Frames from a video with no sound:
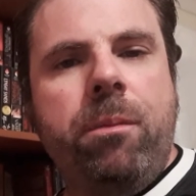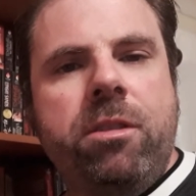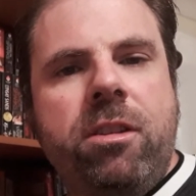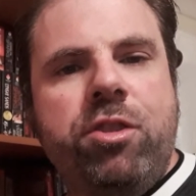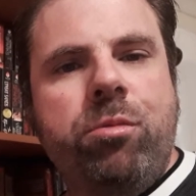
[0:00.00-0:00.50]

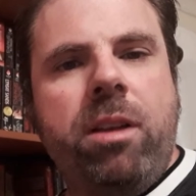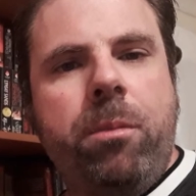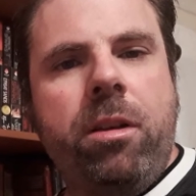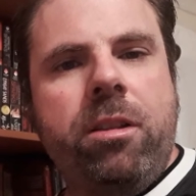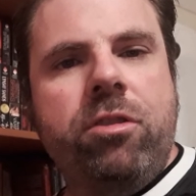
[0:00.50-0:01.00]
because I swear
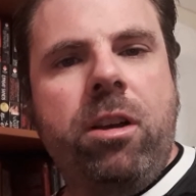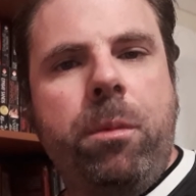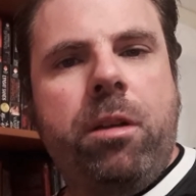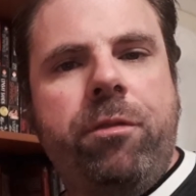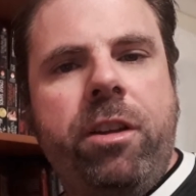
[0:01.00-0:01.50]
by the
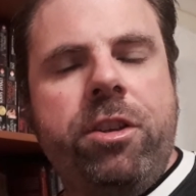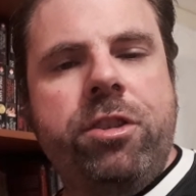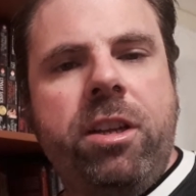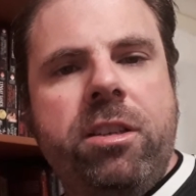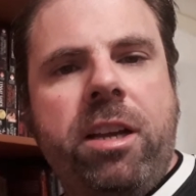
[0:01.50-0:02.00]
time I'd
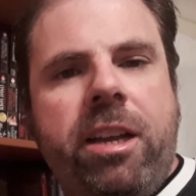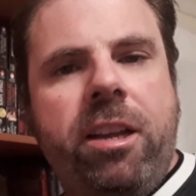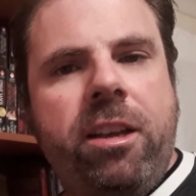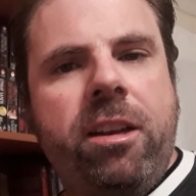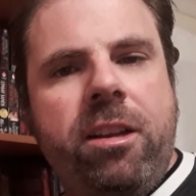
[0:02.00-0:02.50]
finished
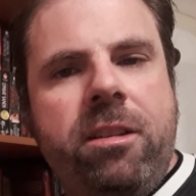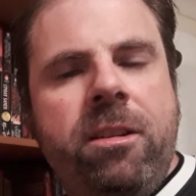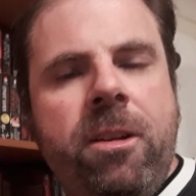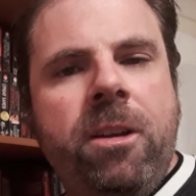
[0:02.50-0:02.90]
dictating it and